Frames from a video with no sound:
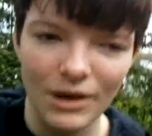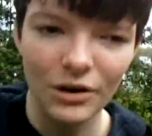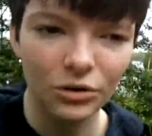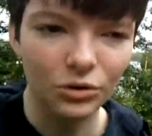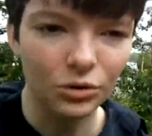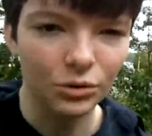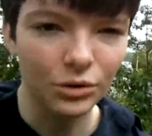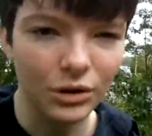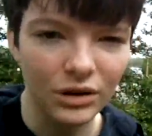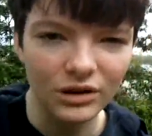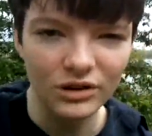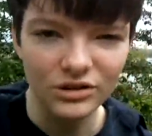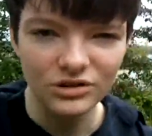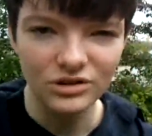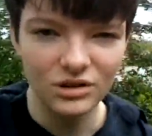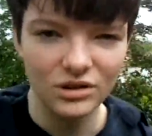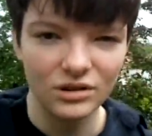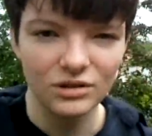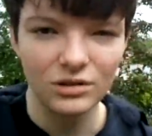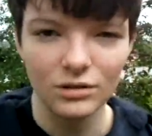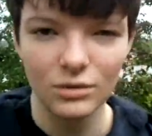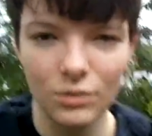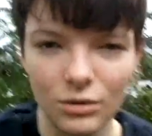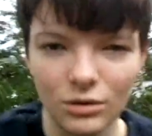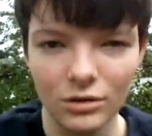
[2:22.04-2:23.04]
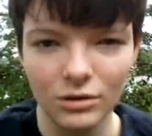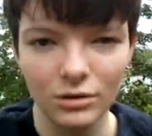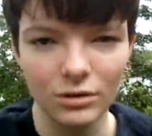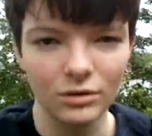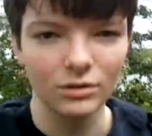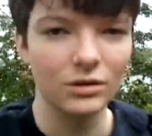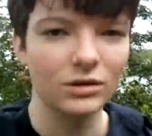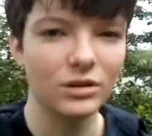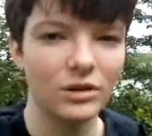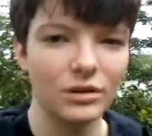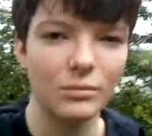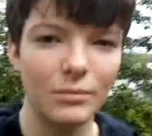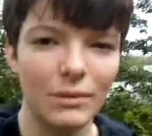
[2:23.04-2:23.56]
or medical condition or,
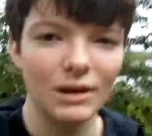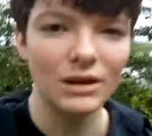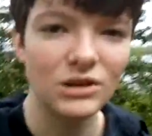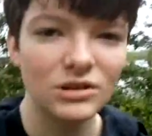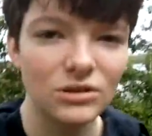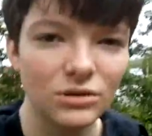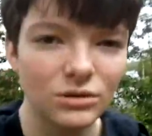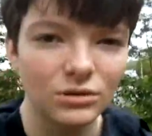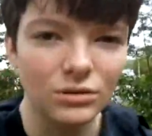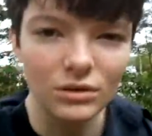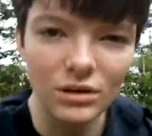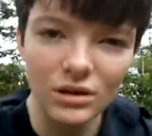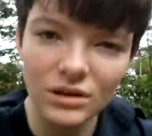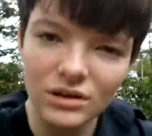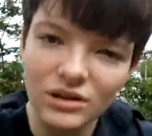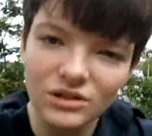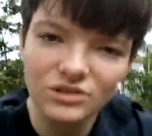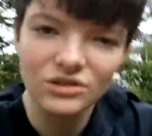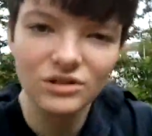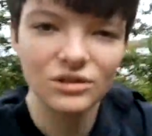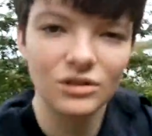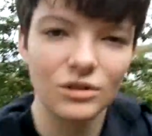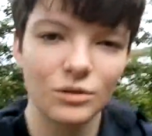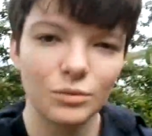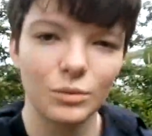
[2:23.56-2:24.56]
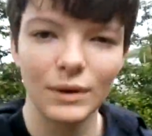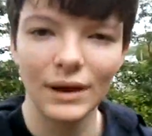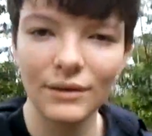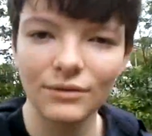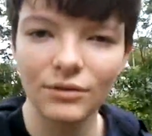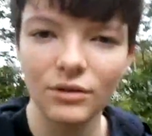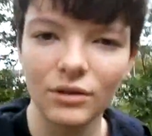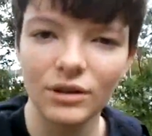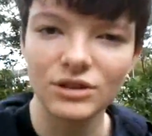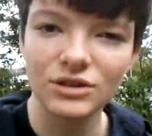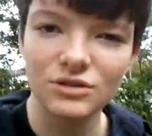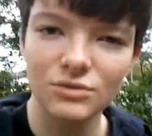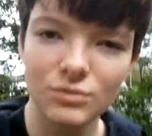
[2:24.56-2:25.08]
mental condition or
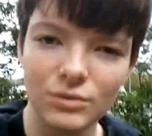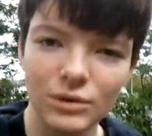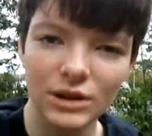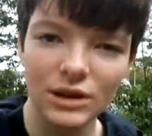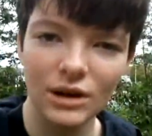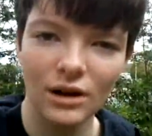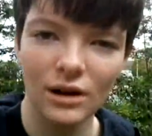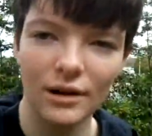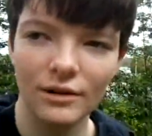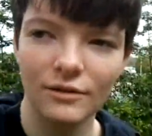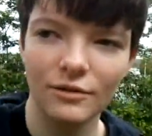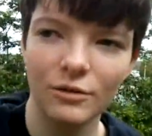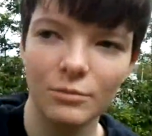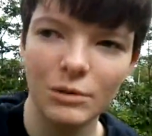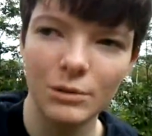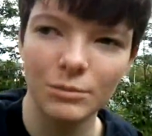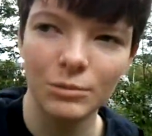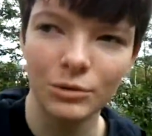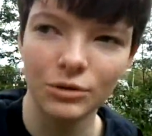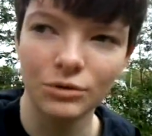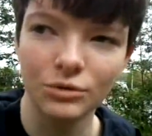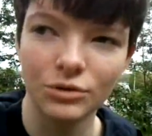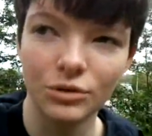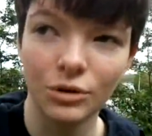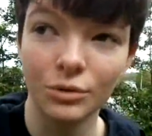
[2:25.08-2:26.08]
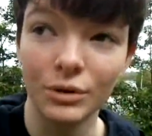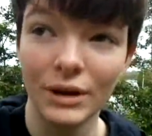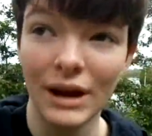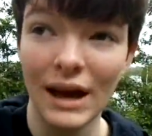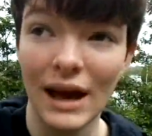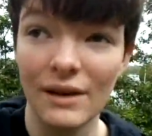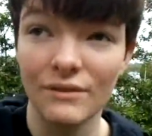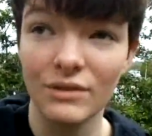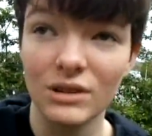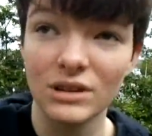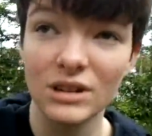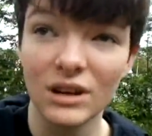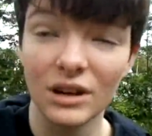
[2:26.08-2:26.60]
whatever, it's really hard for people who don't
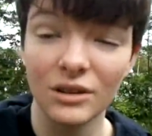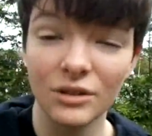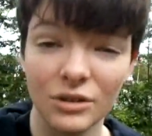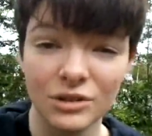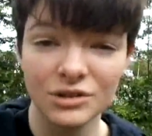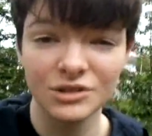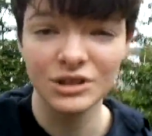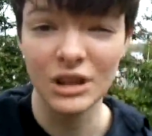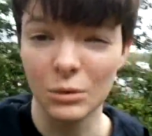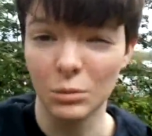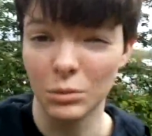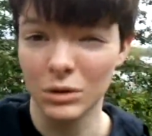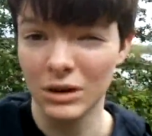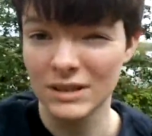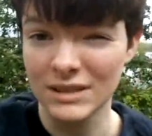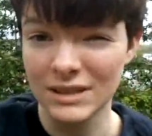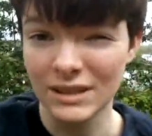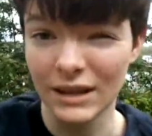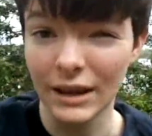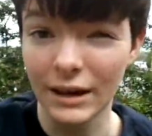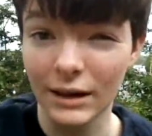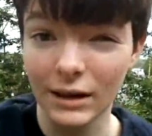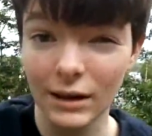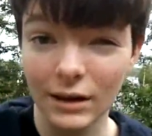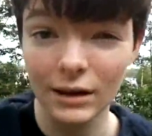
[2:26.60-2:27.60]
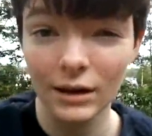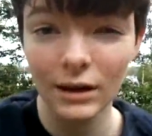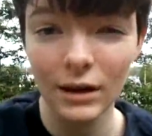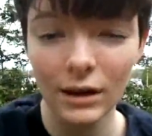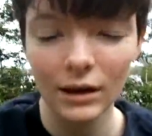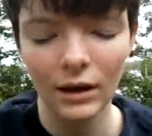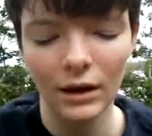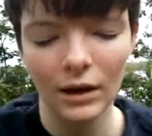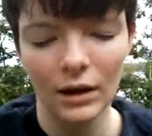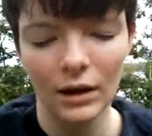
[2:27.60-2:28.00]
have it to understand what it's like,